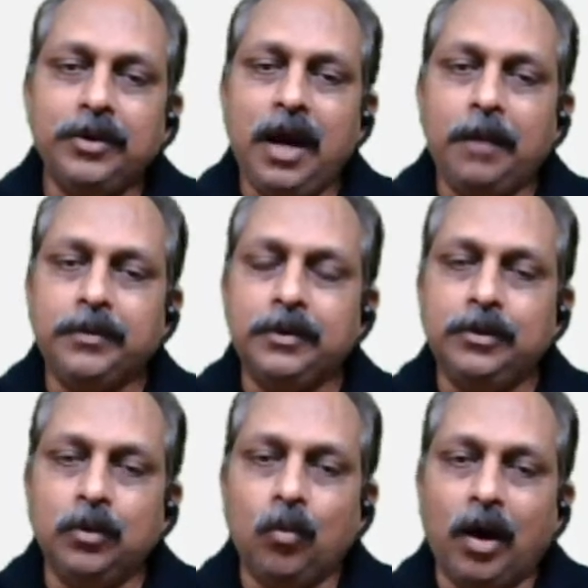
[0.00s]
have to do,
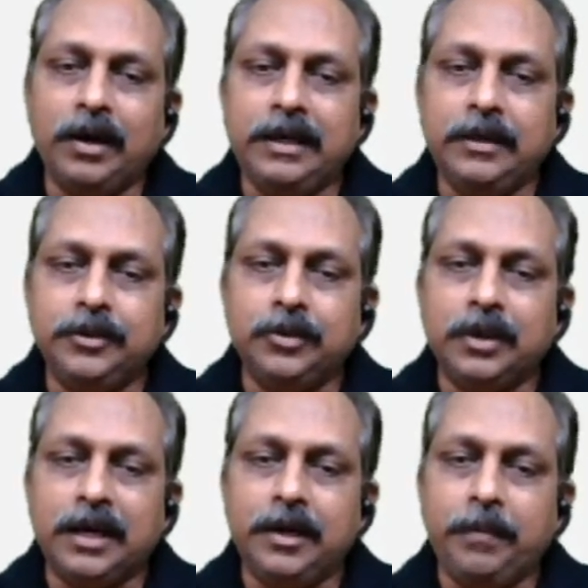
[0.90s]
one is you
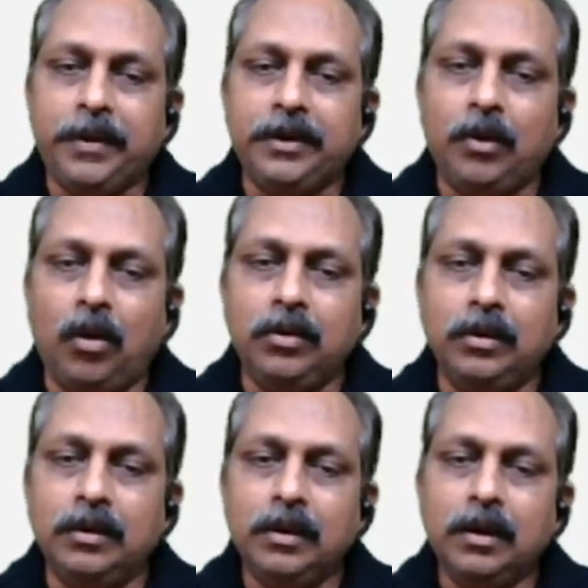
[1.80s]
can depend on
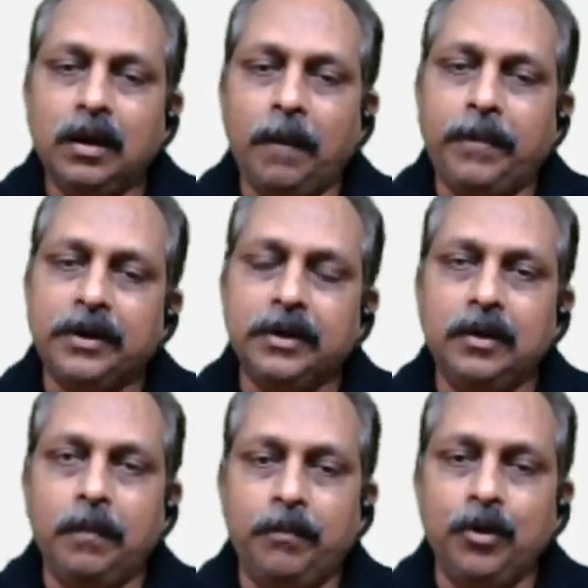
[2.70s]
a particular
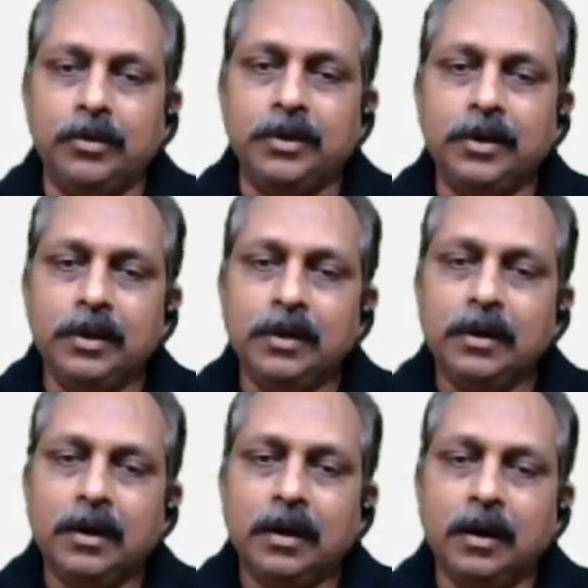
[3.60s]
book.
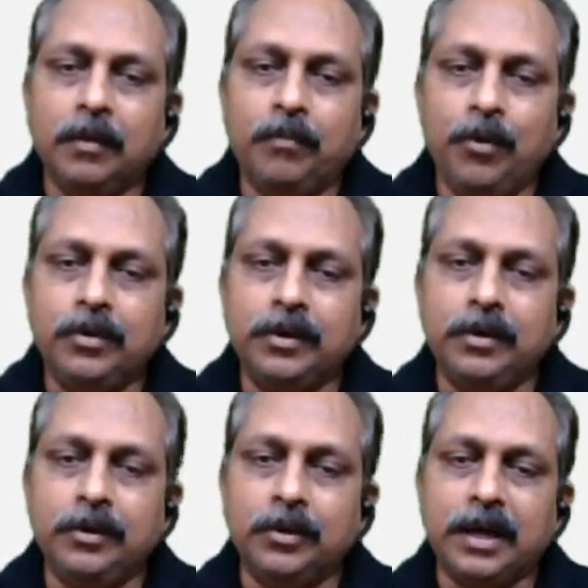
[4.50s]
A book
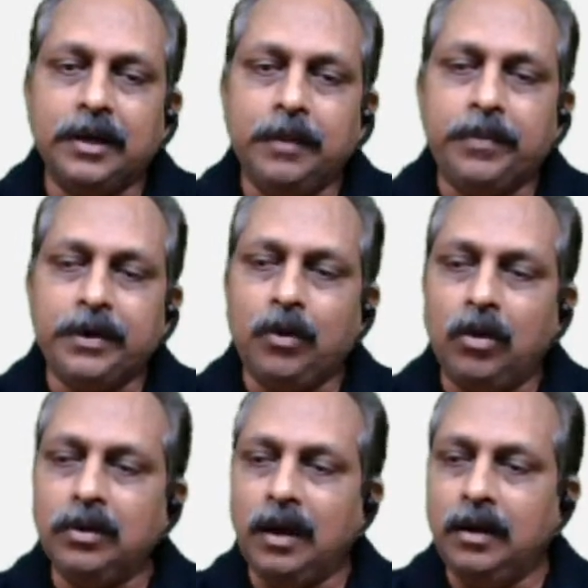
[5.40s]
you can depend
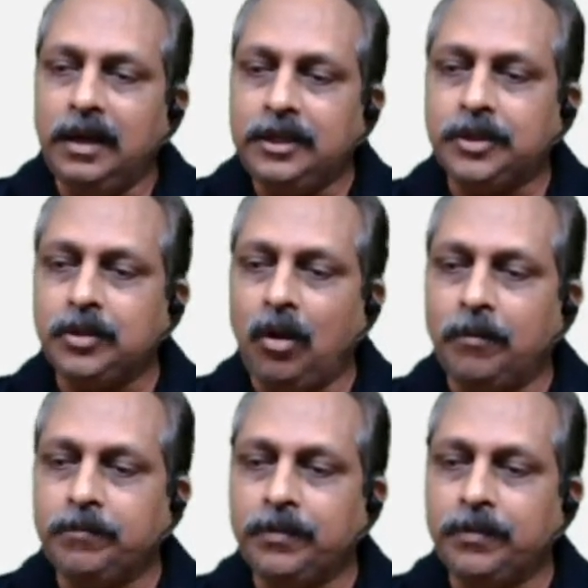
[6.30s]
on a list of